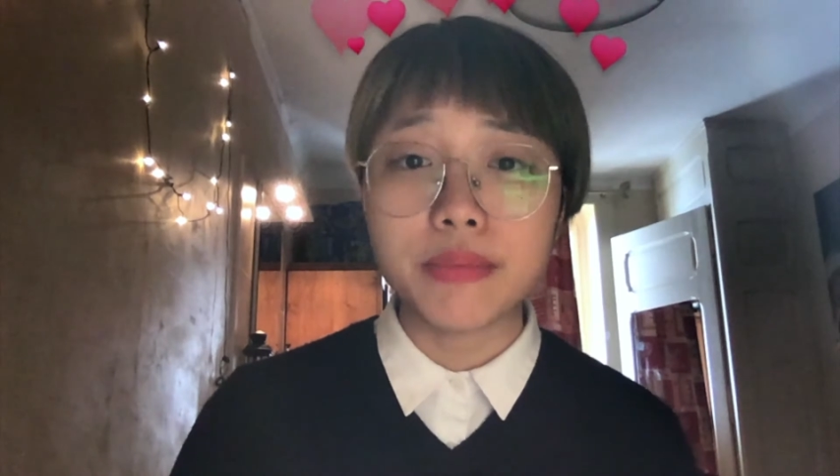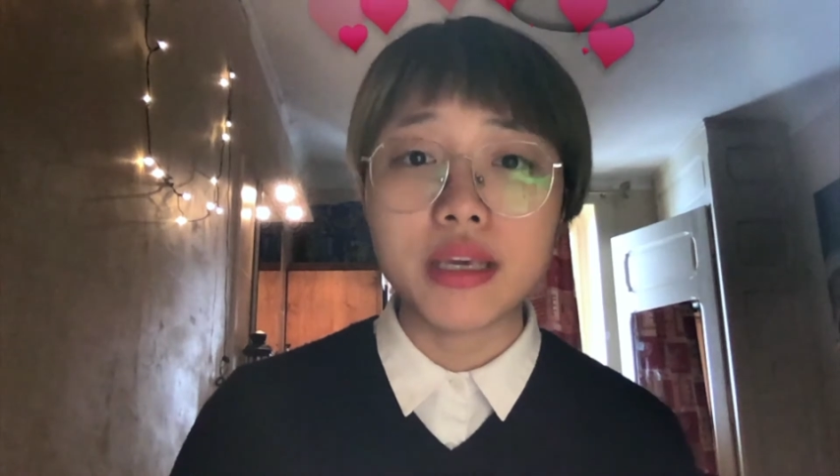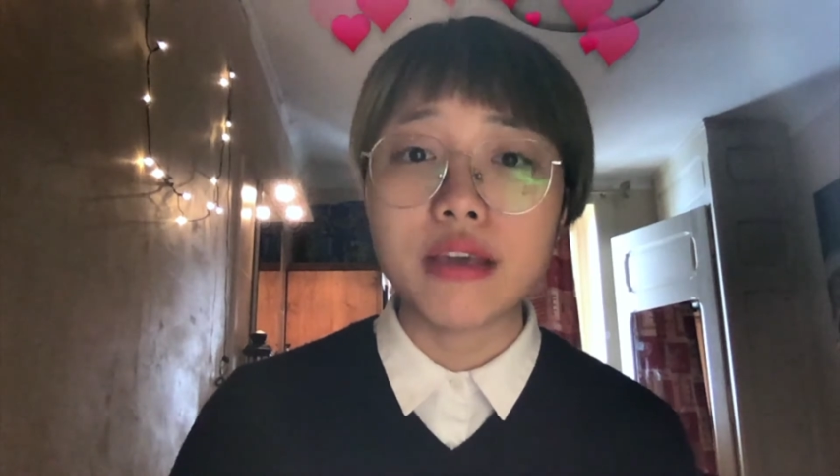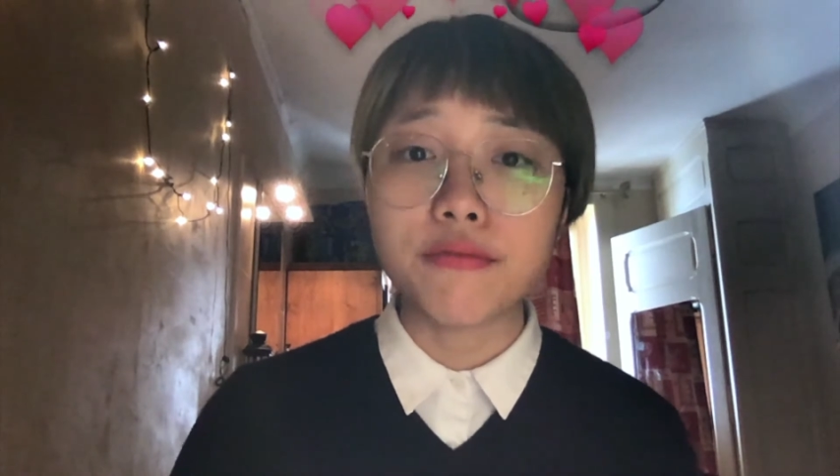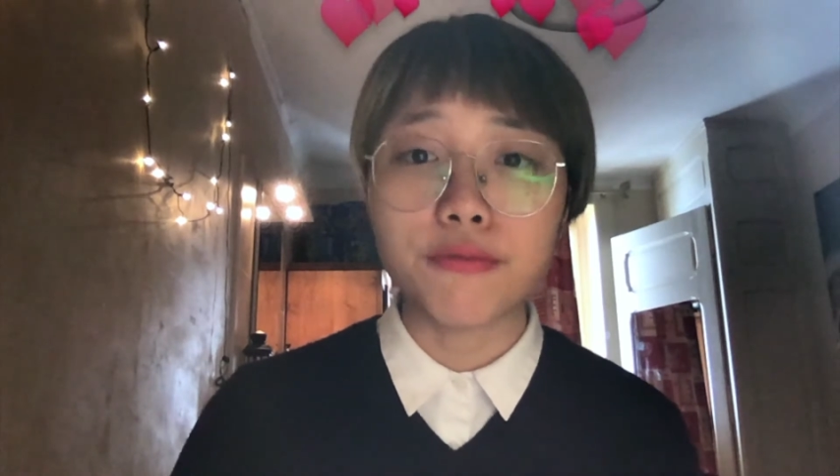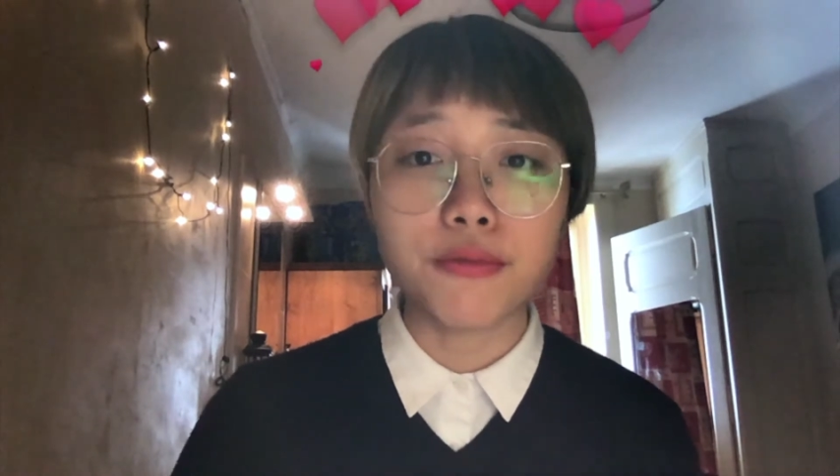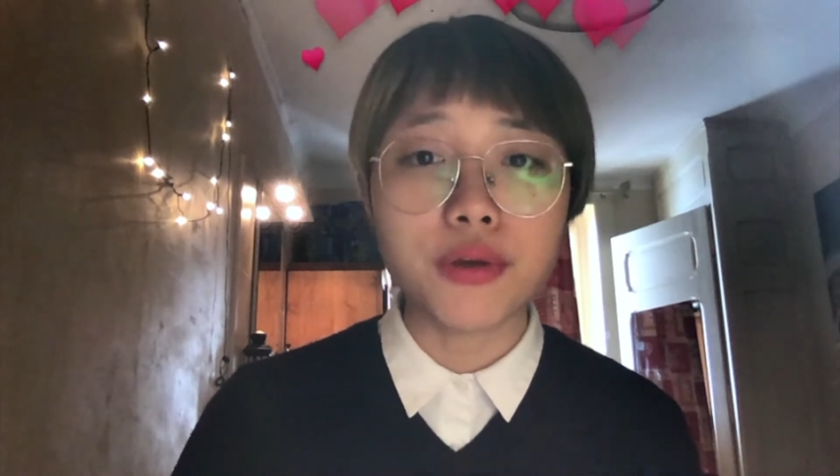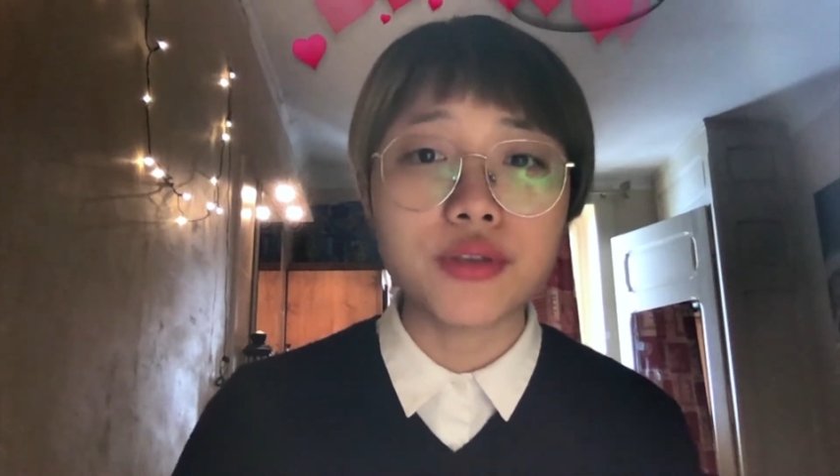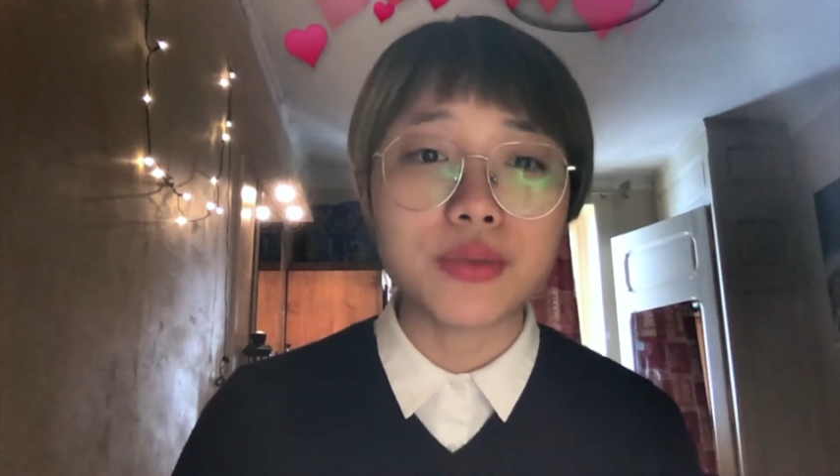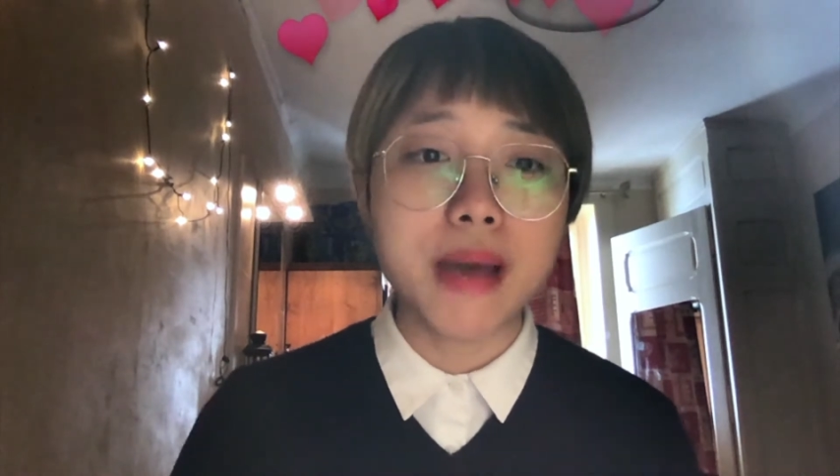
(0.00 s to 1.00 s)
be
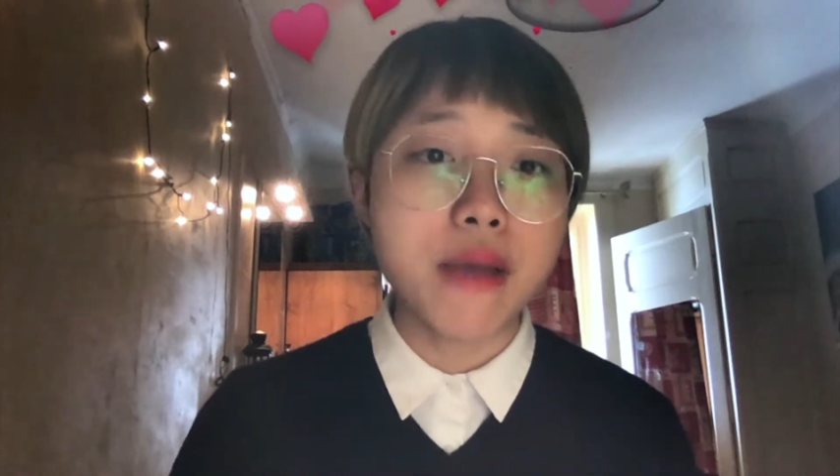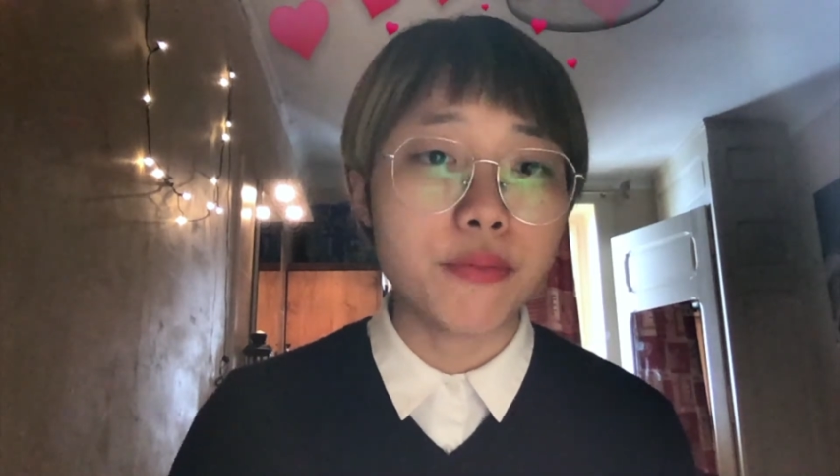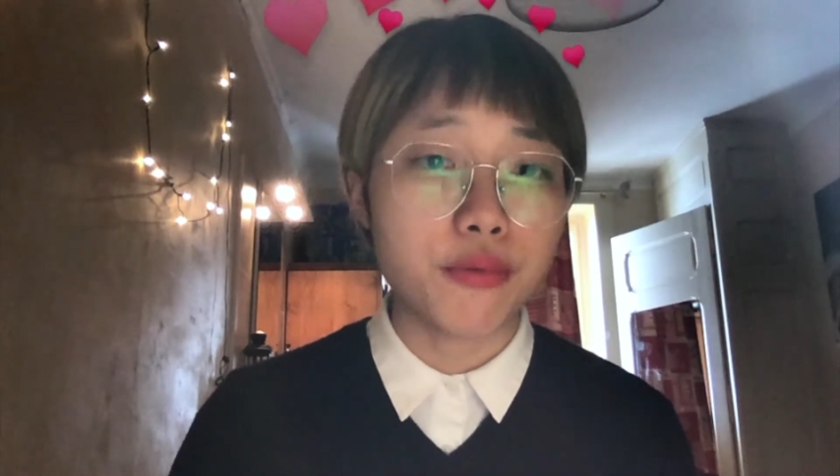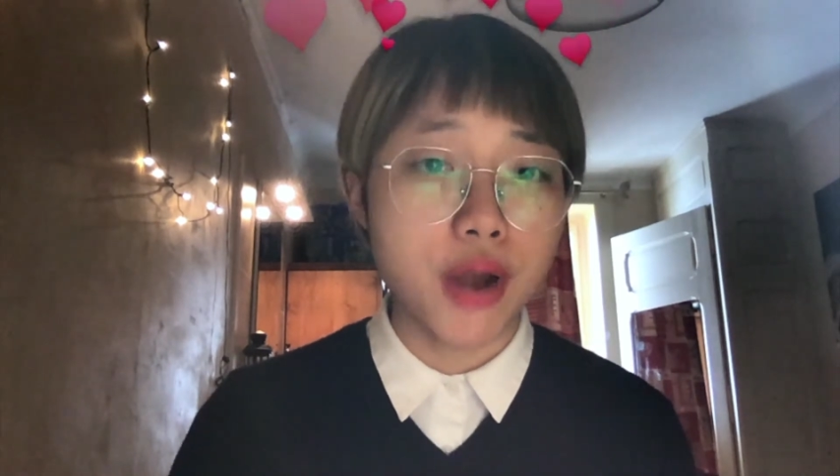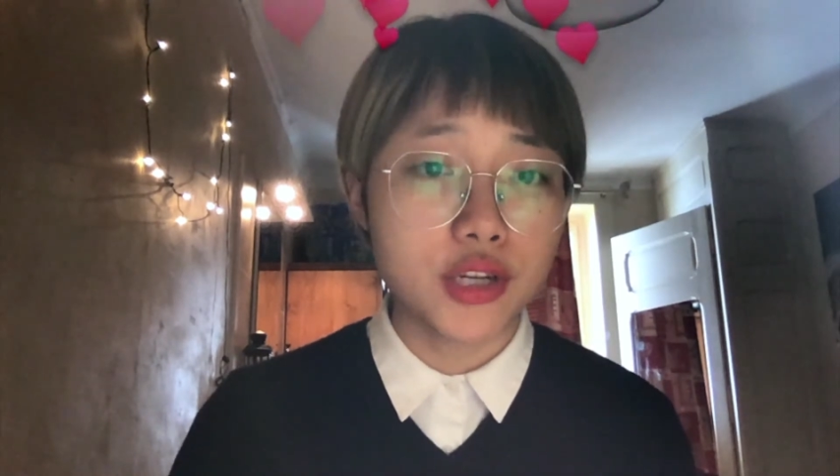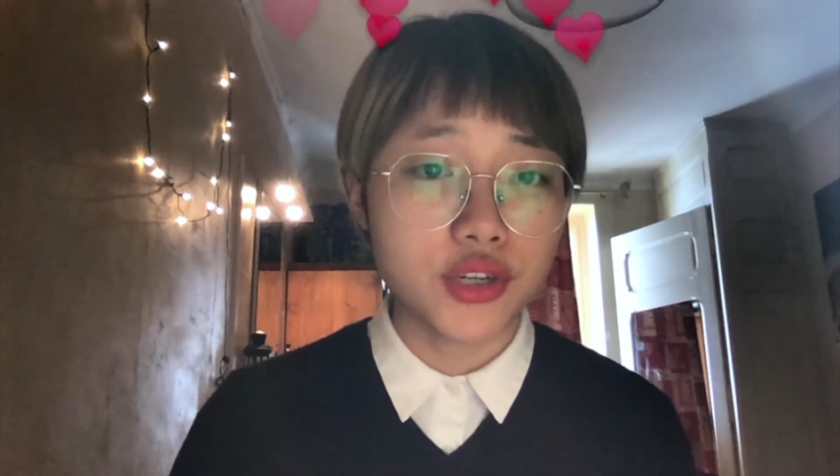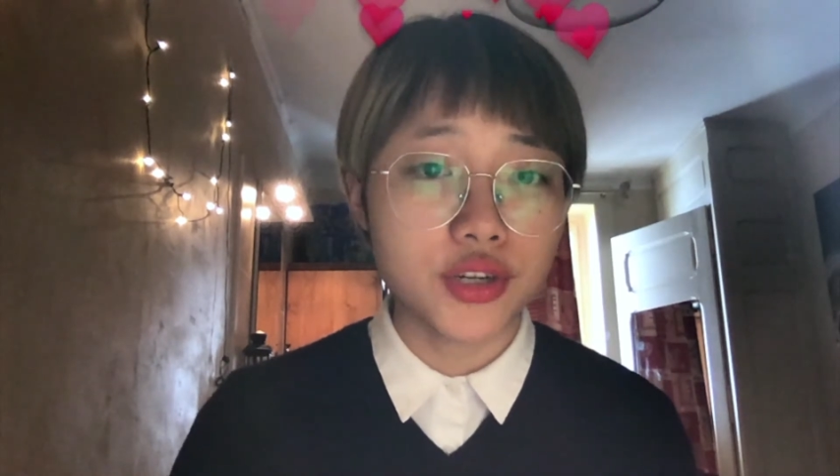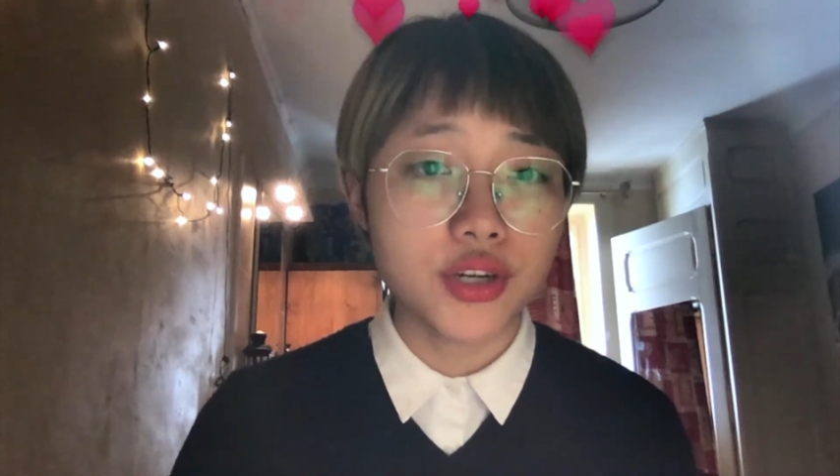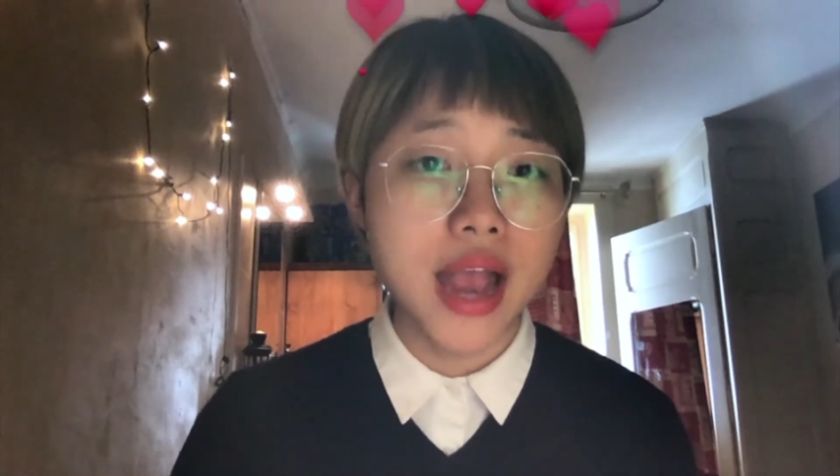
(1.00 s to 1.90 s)
influenced by pressure